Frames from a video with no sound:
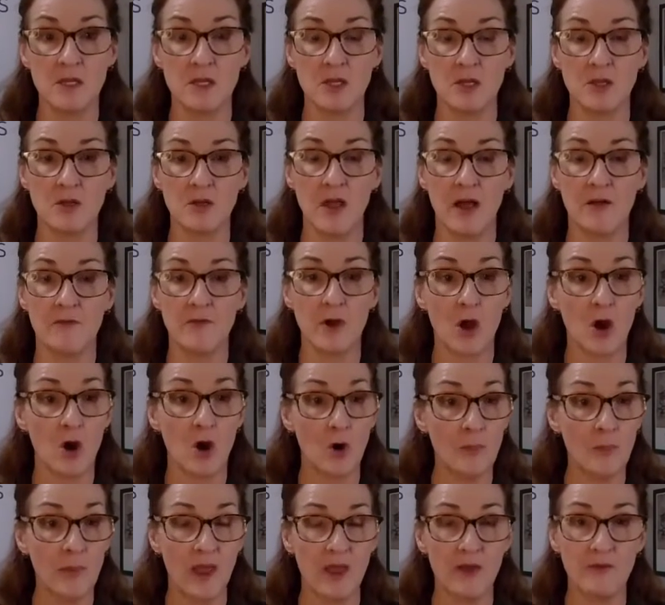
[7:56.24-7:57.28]
you'll have a
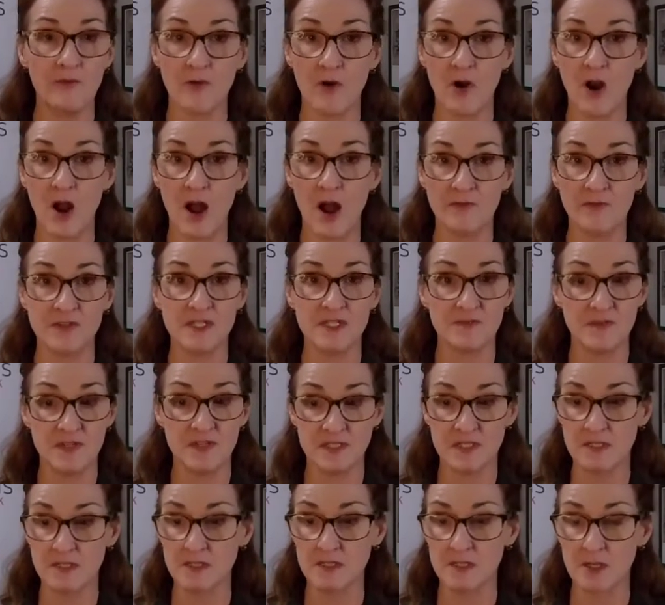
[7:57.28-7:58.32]
copay for office
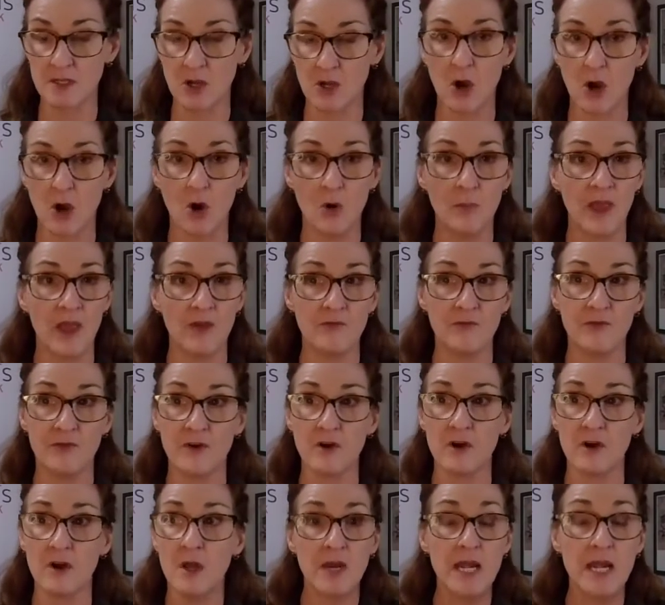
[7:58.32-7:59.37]
visits, a copay
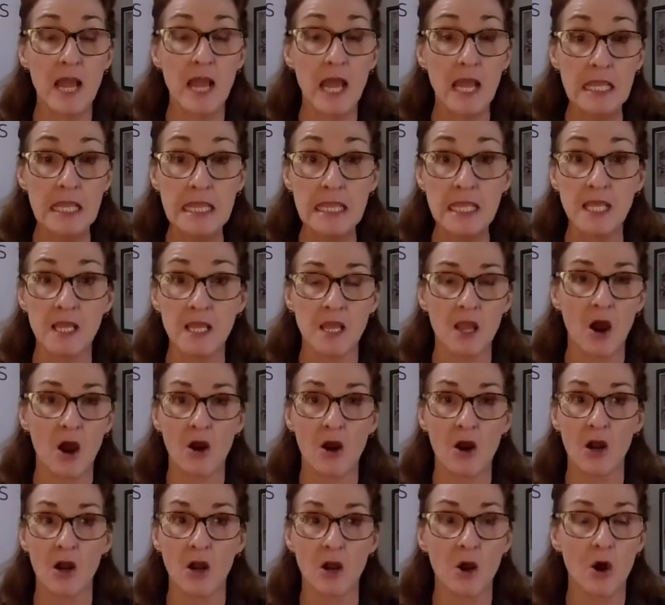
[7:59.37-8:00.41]
for a night in the
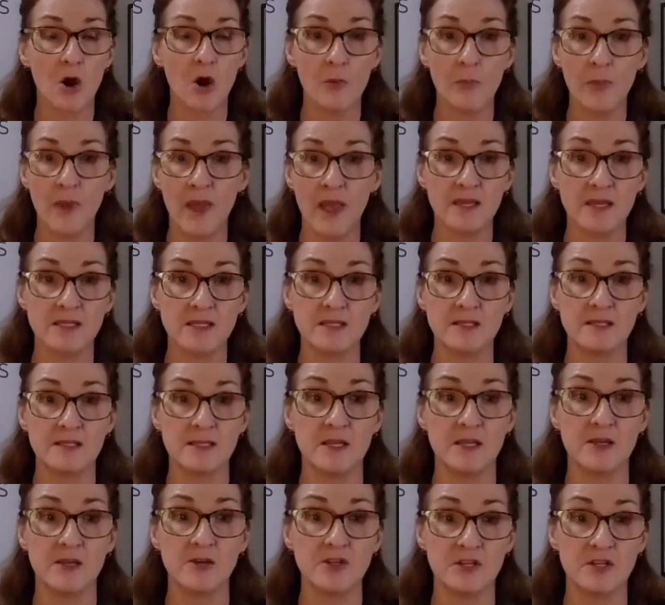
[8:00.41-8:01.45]
ER, a copay to see your